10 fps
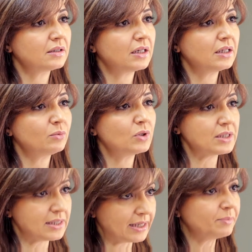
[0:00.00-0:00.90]
I was
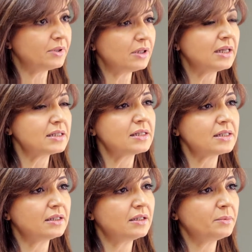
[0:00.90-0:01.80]
skeptical, as I
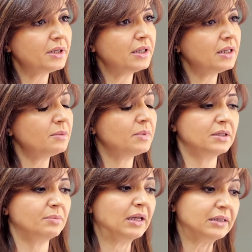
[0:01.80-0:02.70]
said in the beginning,
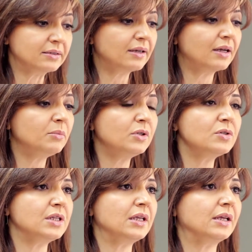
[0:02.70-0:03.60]
but by time
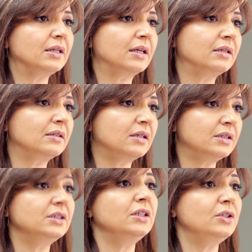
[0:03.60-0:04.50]
using it and
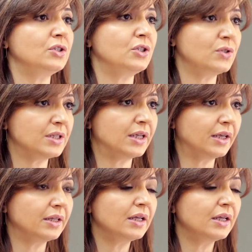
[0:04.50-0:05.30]
continues using it,